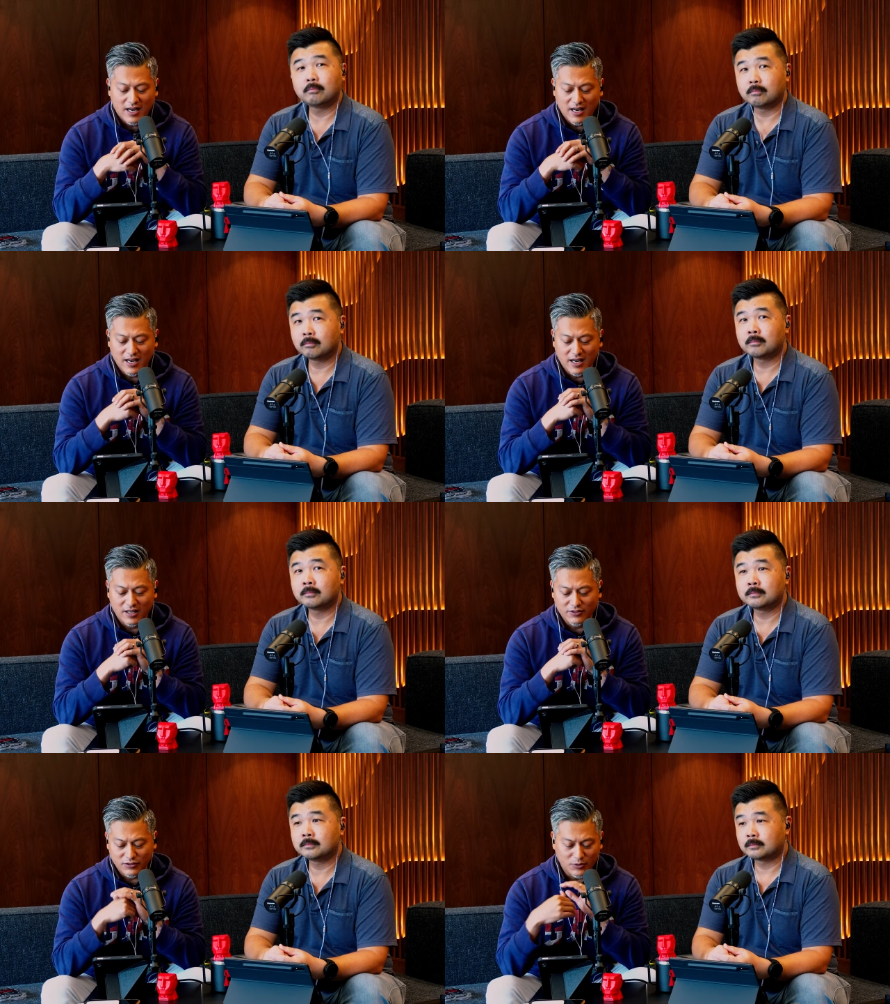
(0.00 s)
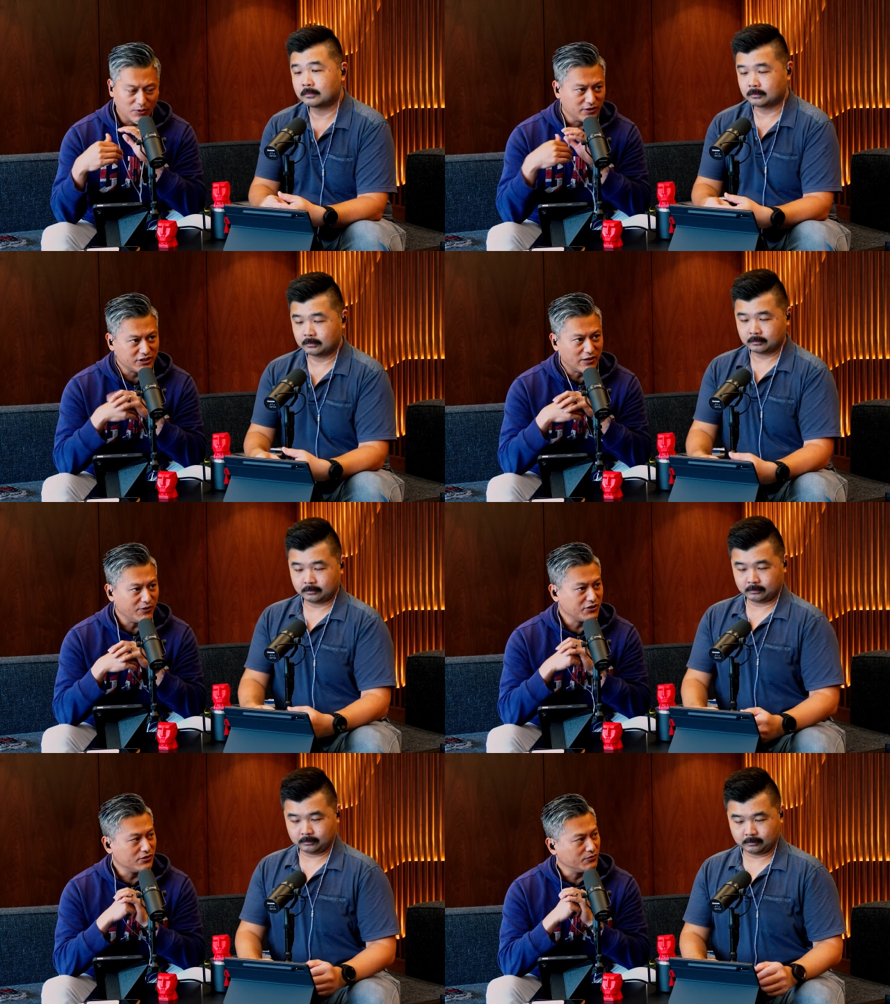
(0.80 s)
Speaker 1: uh, the newer
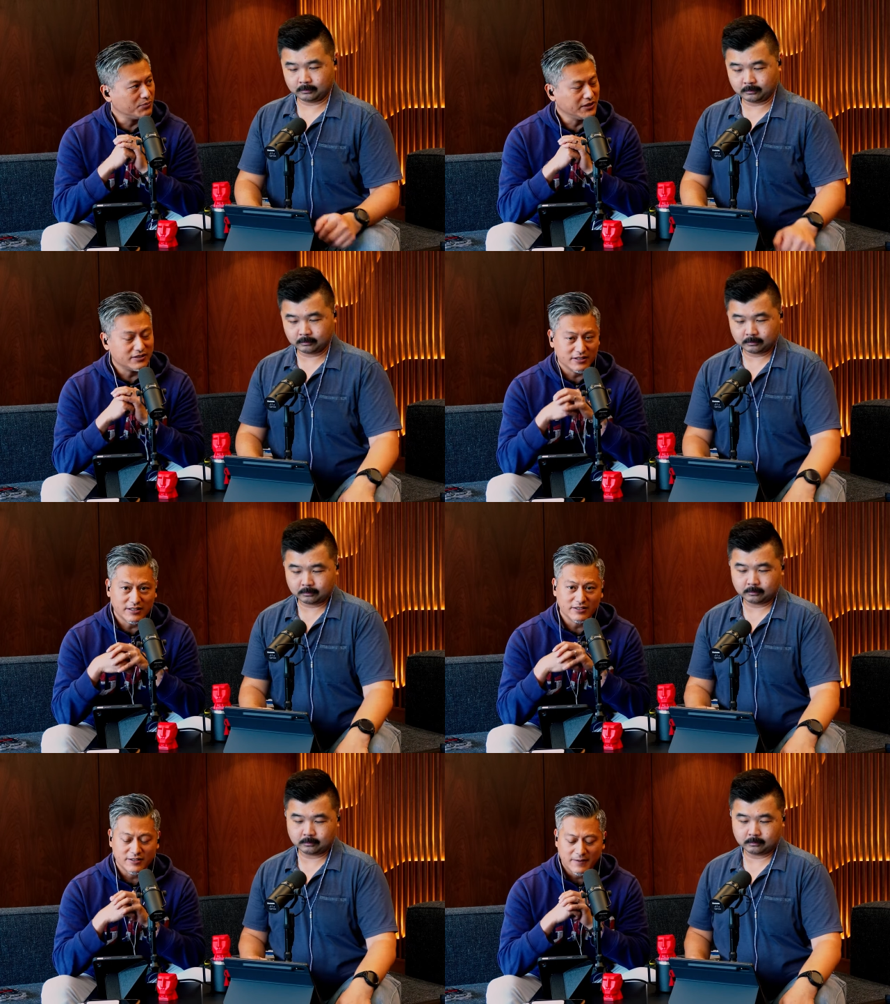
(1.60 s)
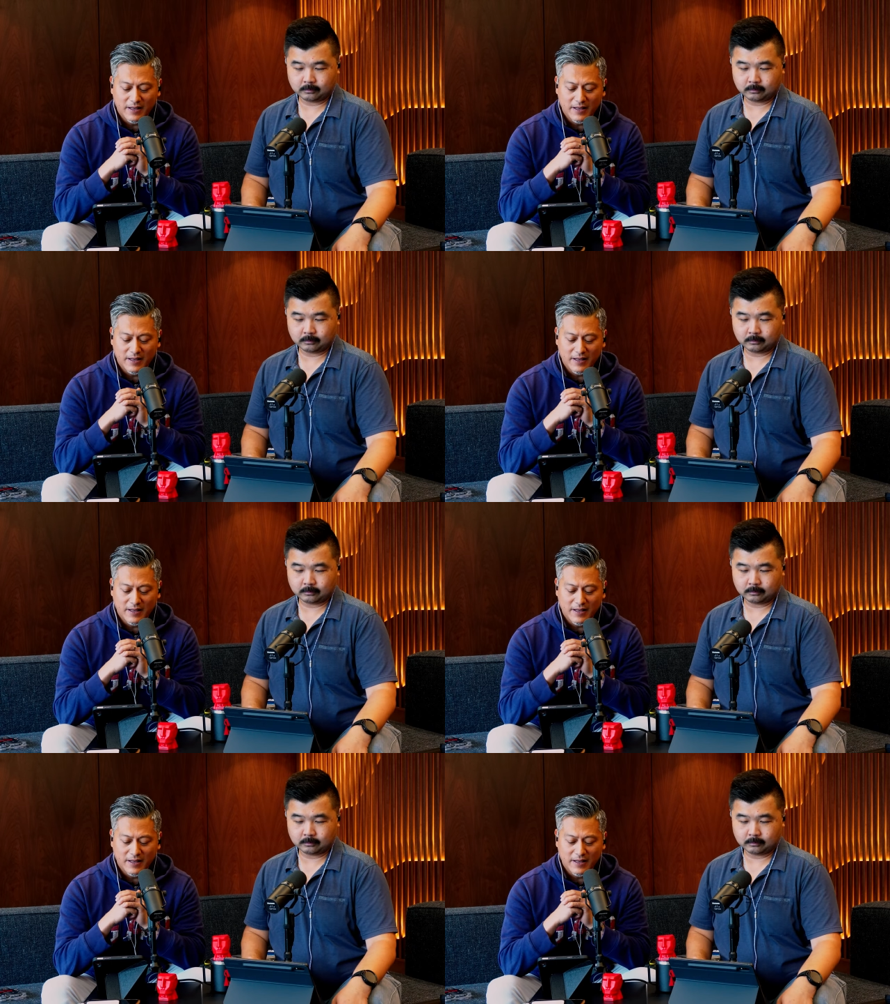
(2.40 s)
generation of PCs.